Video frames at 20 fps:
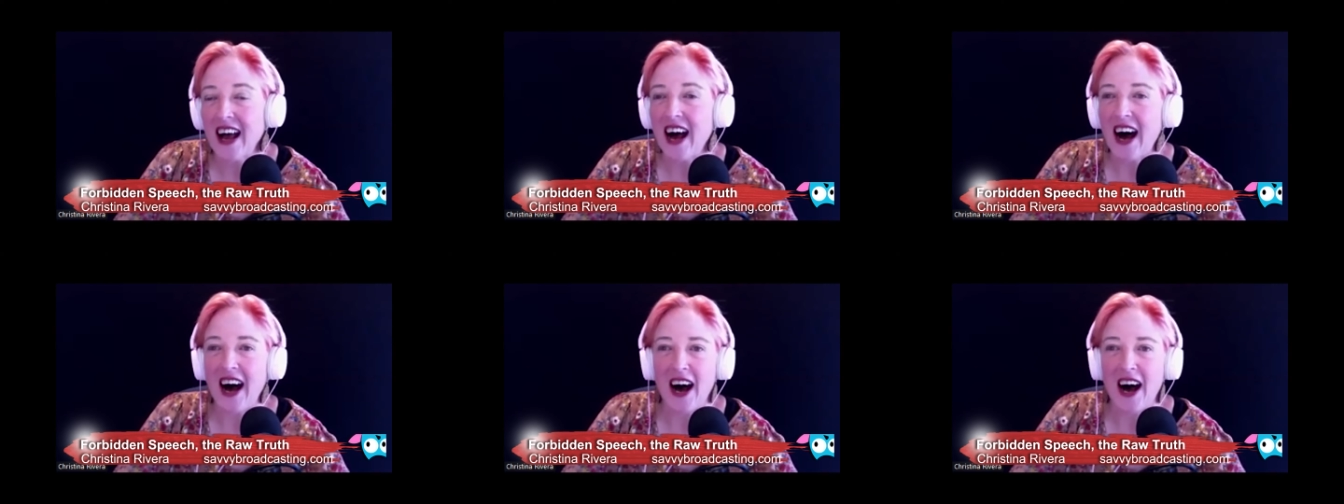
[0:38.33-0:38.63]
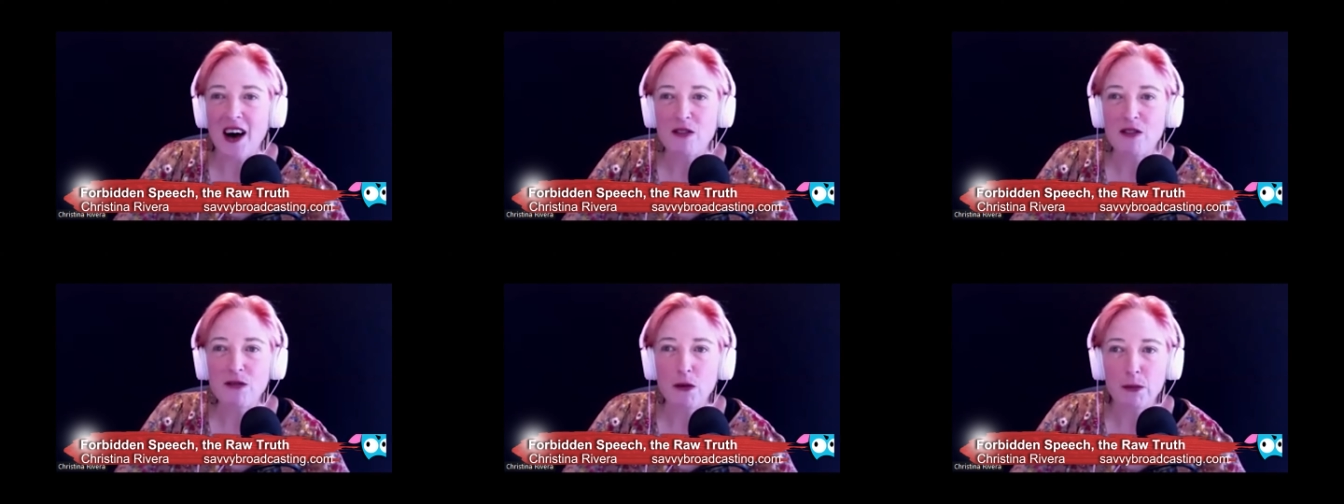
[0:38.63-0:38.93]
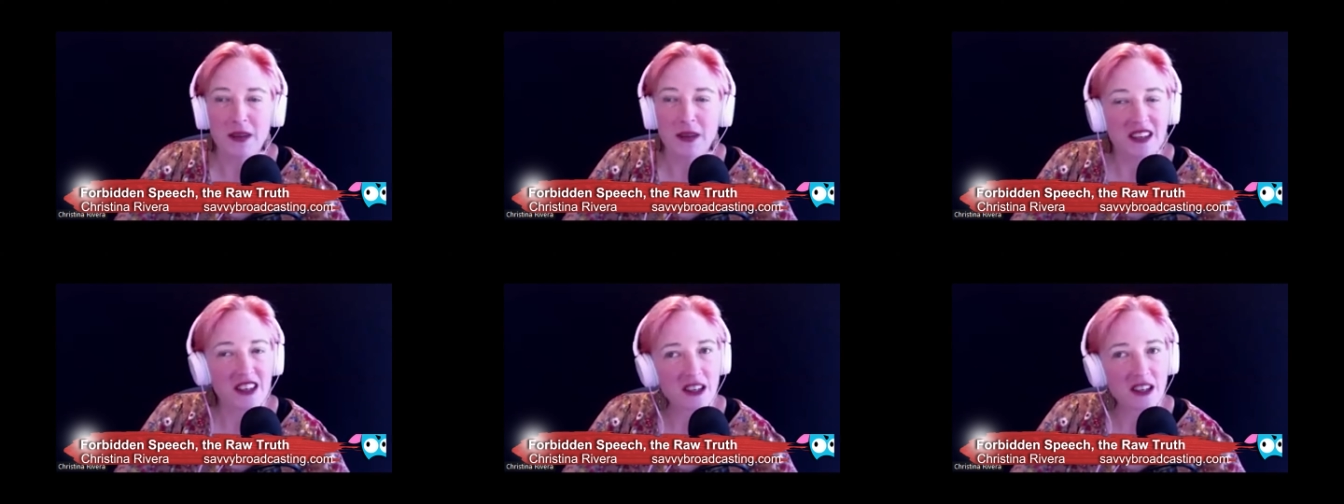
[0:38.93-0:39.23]
uh,
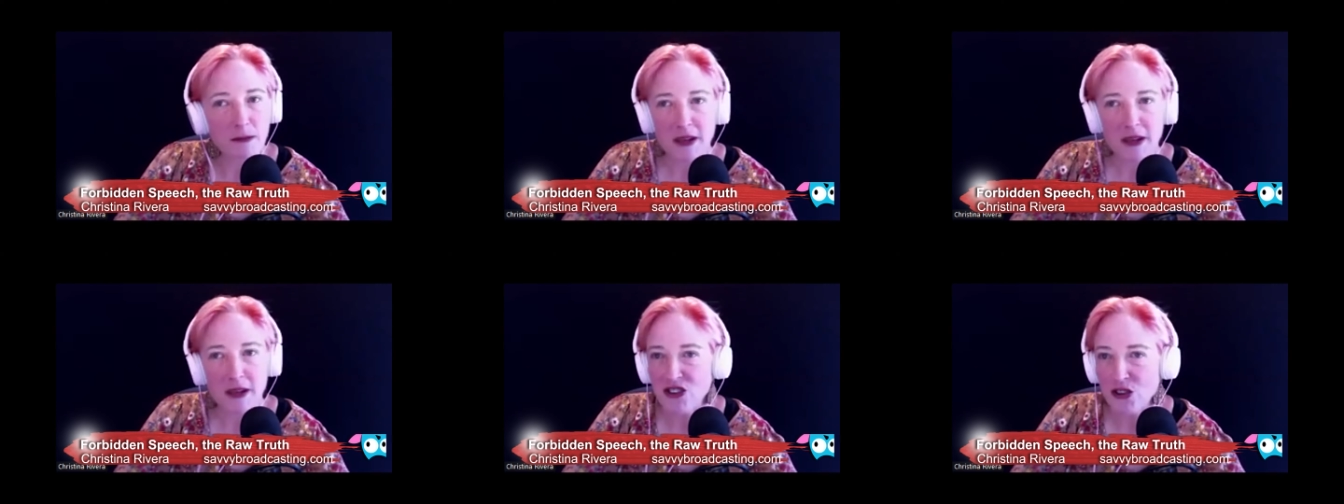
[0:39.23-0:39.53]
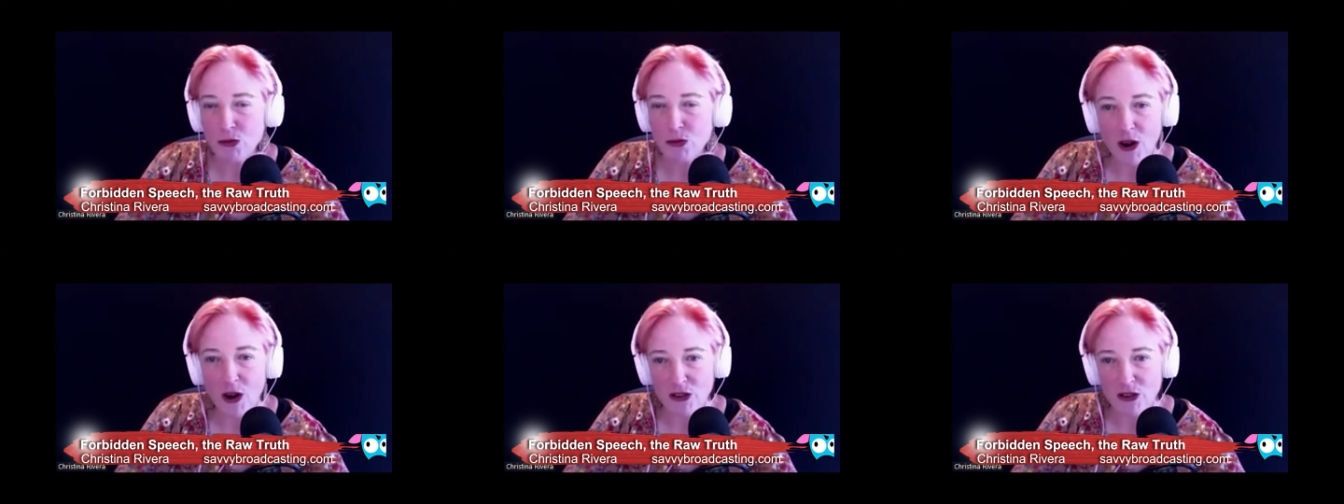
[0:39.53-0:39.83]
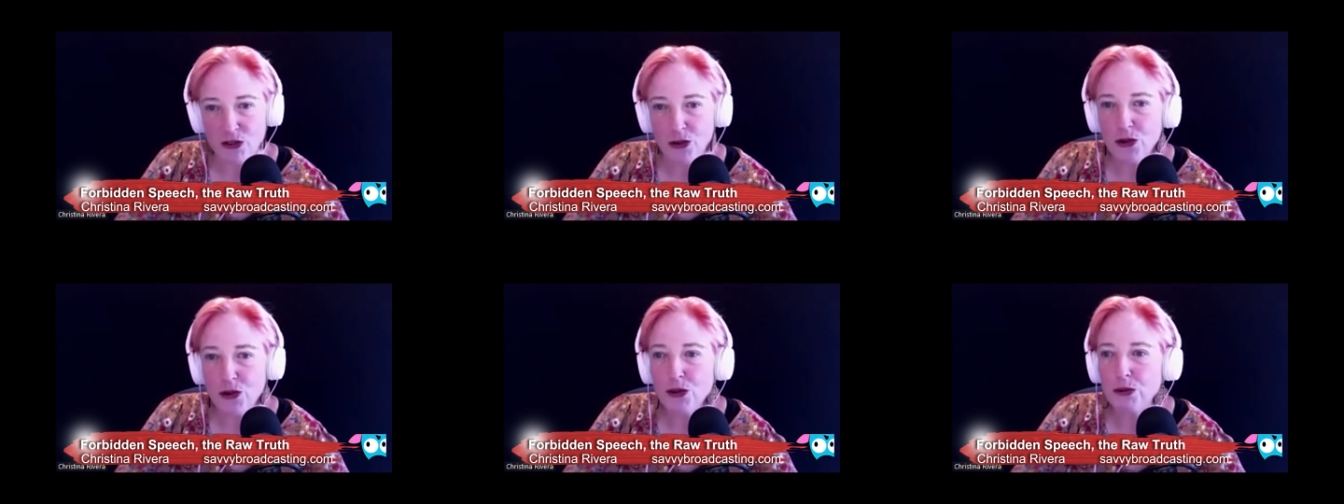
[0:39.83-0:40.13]
Forbidden Speech, The Raw
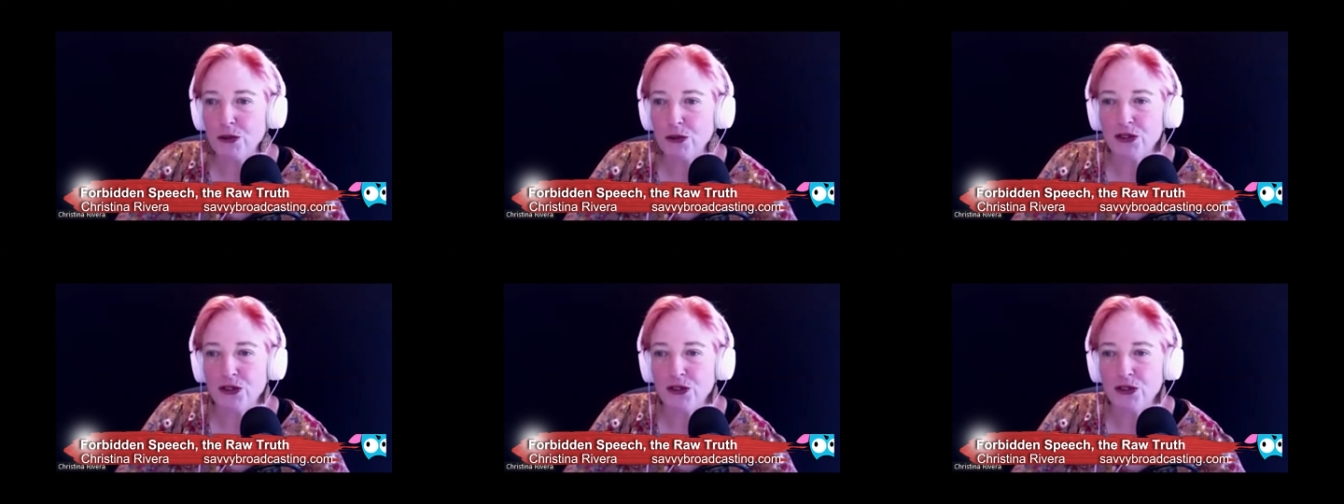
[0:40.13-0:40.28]
Truth.